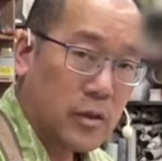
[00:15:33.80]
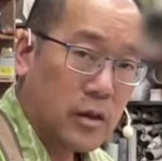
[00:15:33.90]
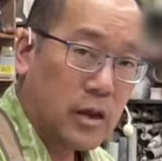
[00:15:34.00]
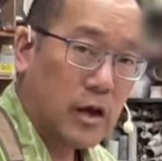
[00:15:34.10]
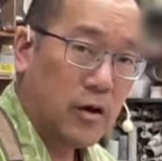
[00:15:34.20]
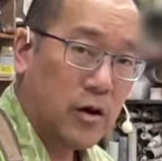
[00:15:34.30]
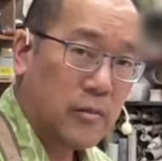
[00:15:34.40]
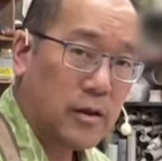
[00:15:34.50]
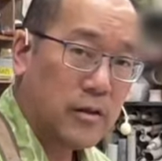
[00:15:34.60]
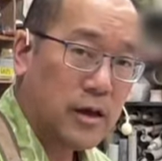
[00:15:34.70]
now I'm
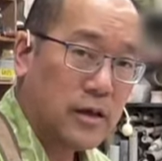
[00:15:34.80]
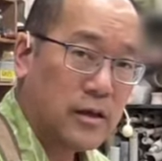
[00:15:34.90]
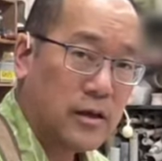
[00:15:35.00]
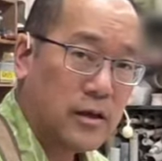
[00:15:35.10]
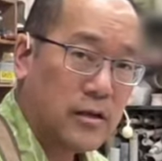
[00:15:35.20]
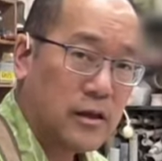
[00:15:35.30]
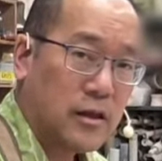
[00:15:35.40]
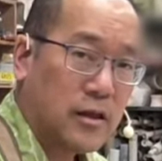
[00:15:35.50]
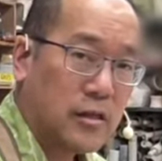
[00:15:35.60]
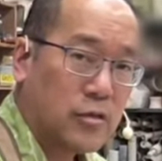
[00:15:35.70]
going to take this and
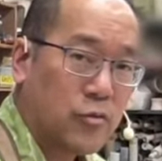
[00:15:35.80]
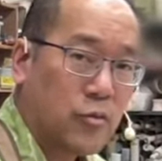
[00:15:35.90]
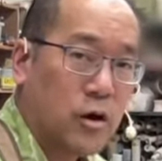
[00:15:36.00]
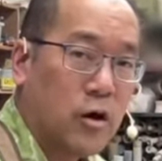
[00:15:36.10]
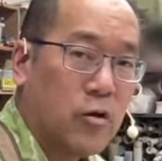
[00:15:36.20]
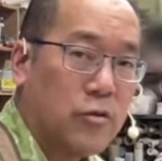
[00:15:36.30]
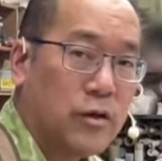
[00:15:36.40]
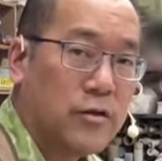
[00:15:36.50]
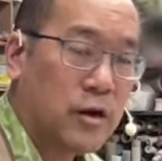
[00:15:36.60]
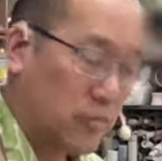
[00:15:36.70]
then throw
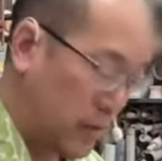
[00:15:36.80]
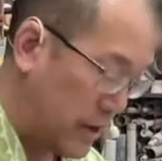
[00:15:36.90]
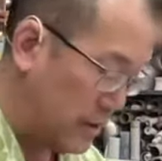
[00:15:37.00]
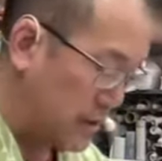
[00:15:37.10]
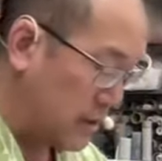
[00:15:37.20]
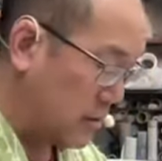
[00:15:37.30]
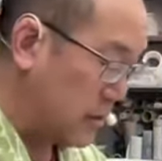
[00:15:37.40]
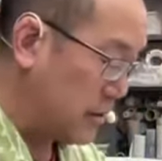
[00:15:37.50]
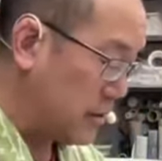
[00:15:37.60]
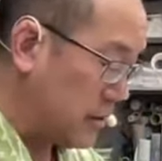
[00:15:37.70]
this, start raising it.
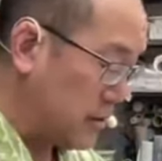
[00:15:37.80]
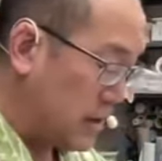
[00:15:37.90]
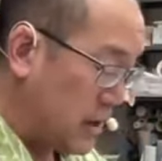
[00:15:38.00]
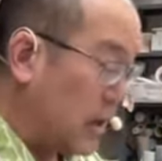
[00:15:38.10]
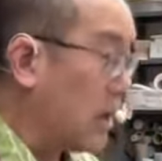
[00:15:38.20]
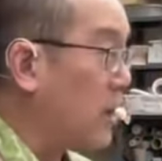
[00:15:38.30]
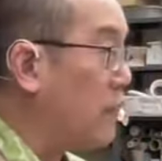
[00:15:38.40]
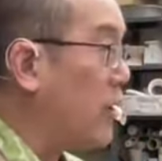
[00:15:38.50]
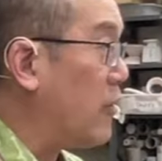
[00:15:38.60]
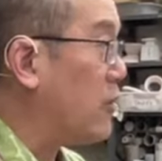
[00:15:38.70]
This is a
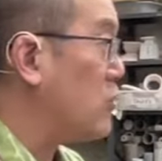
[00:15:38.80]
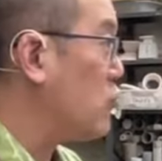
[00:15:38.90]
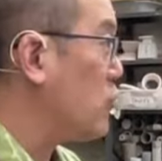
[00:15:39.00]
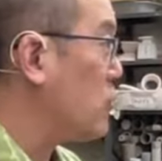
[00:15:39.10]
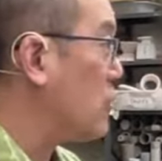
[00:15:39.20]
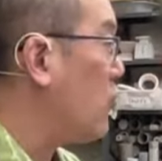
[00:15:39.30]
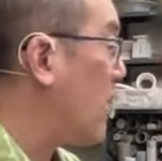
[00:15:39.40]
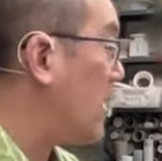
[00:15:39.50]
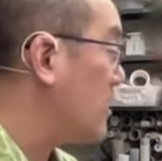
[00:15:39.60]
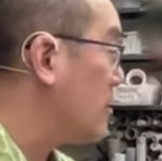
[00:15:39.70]
very short,
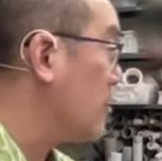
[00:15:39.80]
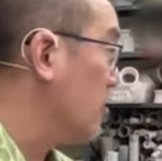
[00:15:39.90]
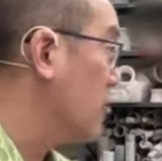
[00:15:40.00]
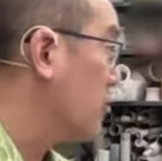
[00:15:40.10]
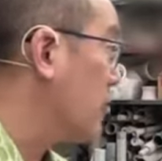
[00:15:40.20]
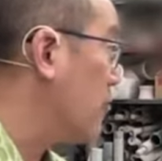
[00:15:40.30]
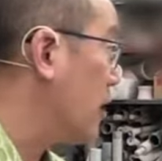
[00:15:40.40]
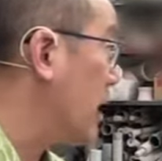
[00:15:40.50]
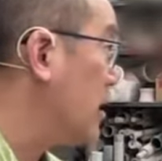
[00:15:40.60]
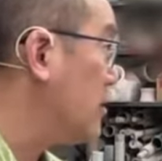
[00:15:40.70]
squatty cylinder,
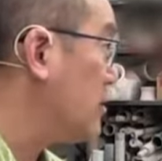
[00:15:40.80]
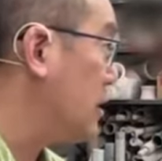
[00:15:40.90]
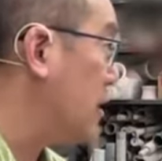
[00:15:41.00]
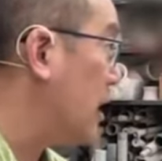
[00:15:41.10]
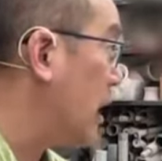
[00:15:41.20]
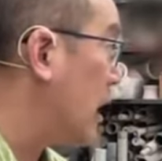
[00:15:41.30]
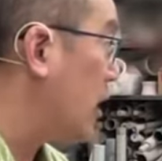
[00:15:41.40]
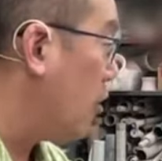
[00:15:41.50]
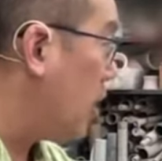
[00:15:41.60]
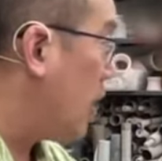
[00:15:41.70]
right? And you see
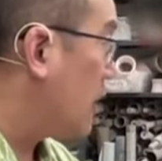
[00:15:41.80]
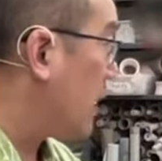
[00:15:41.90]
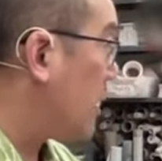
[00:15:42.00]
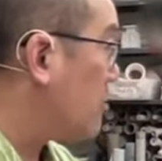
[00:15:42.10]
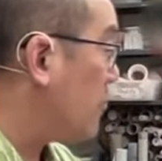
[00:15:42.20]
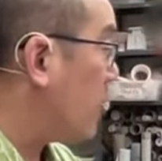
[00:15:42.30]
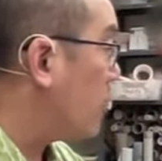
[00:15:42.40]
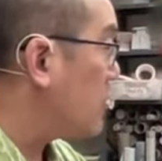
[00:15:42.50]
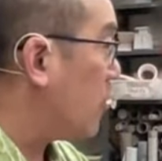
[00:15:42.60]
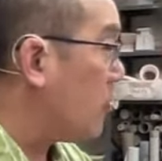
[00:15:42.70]
how that's what
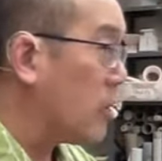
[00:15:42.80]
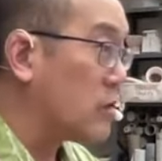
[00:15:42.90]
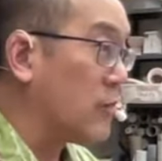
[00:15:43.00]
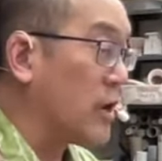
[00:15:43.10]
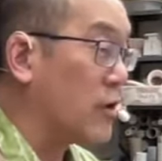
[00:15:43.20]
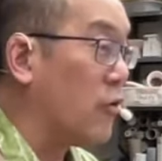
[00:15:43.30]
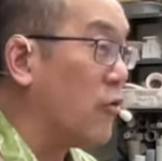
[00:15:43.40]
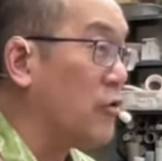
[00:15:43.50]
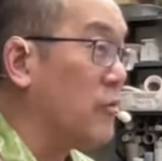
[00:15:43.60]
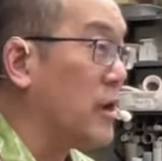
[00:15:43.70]
was always my
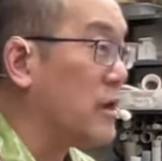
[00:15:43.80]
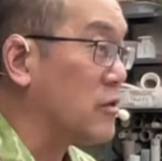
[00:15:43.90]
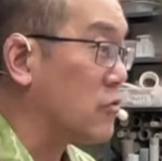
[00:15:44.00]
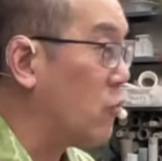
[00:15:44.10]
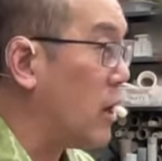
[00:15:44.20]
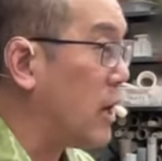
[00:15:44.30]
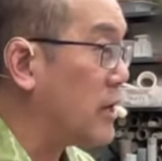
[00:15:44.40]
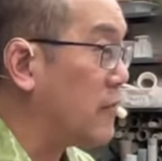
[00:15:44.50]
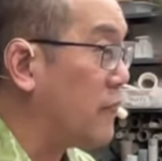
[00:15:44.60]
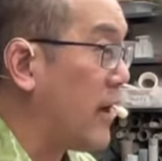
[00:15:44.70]
goal to make a
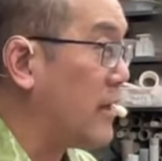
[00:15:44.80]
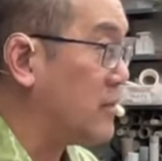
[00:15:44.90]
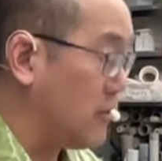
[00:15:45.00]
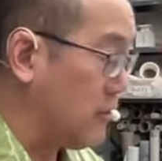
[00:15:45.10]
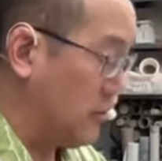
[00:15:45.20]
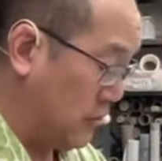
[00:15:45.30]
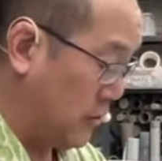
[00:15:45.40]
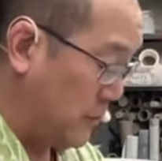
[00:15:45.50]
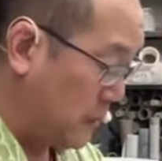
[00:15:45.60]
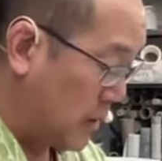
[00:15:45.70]
squatty fat
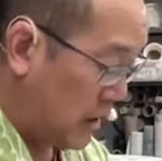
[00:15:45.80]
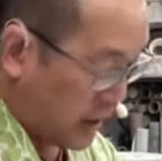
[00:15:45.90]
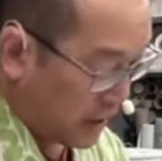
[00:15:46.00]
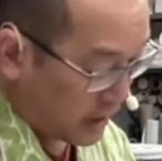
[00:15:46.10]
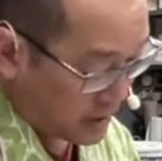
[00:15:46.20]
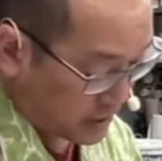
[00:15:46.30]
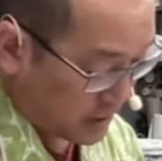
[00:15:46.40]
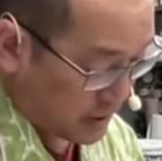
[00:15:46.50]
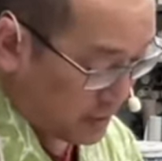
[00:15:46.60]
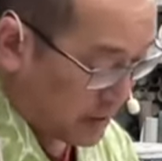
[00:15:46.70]
cylinder. And I can
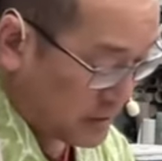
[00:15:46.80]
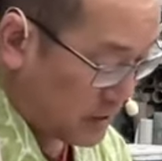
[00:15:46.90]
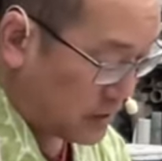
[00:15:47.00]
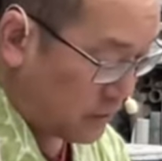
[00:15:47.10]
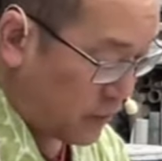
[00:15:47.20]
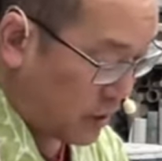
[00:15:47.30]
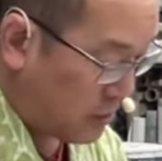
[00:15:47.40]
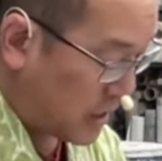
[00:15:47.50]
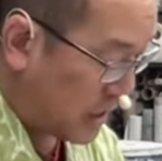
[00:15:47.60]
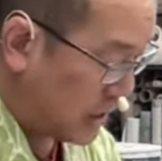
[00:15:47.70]
think about this, if I
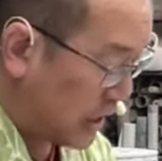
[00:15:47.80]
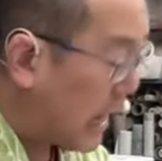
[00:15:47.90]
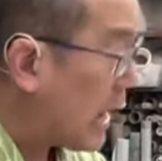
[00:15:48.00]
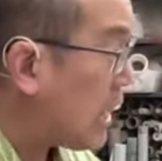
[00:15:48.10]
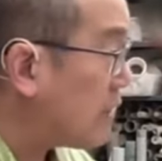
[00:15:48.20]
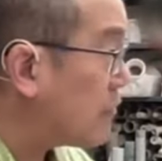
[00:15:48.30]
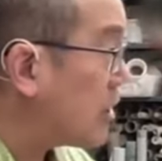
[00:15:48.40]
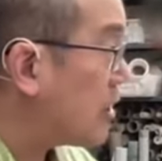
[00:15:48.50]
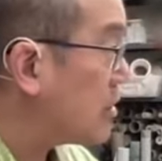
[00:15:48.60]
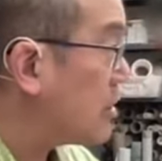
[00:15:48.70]
make it half
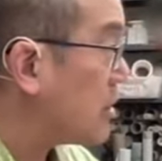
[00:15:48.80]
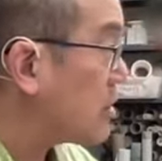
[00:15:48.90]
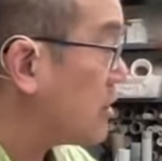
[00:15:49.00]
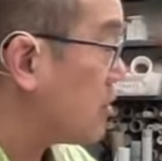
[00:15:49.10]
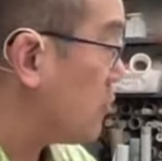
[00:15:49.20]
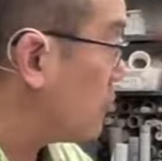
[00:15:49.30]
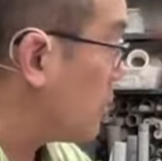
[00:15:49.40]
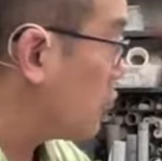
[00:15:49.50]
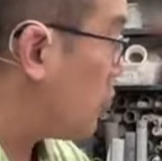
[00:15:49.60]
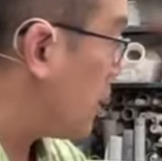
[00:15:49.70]
the thickness, it'll be
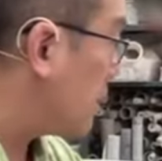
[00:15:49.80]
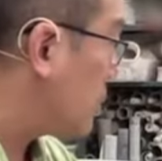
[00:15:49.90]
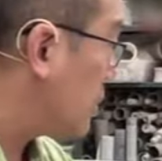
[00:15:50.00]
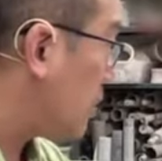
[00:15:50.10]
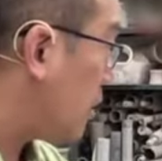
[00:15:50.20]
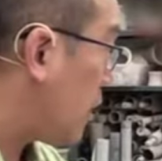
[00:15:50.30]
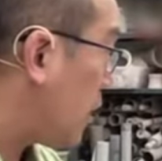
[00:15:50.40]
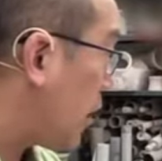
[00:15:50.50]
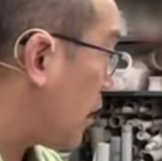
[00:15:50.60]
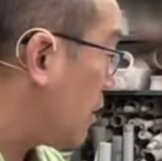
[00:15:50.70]
twice as
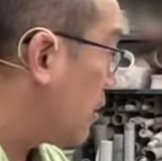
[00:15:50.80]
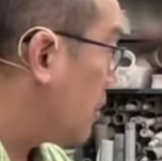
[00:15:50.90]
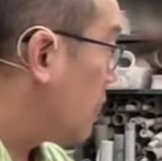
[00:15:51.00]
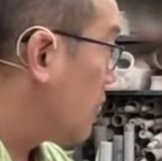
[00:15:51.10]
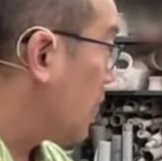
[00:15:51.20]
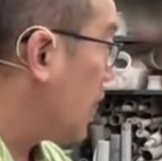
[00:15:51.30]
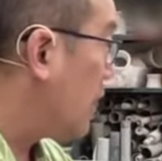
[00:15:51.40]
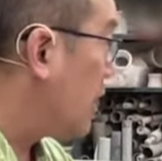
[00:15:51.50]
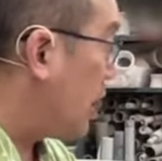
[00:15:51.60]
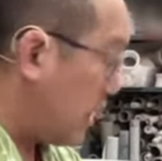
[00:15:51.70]
high,
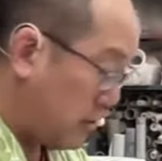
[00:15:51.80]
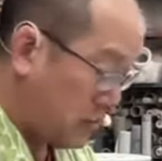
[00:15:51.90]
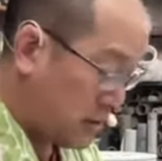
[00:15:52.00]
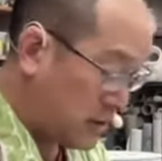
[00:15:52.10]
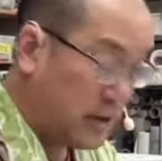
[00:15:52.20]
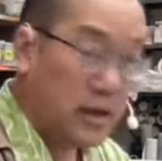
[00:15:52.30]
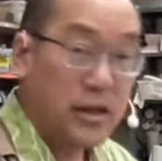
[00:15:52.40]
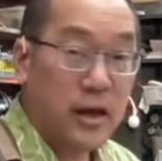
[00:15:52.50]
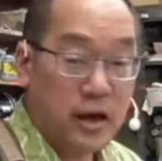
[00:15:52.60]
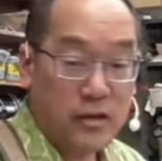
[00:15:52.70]
right? And you see
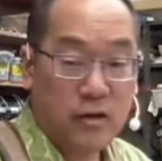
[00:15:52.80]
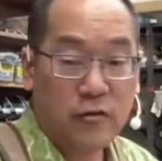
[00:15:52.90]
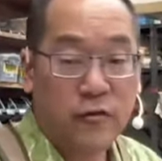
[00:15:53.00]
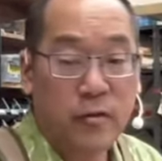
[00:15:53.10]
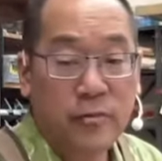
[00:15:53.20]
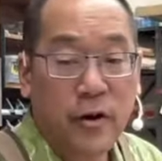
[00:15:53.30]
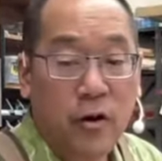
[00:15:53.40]
that just from the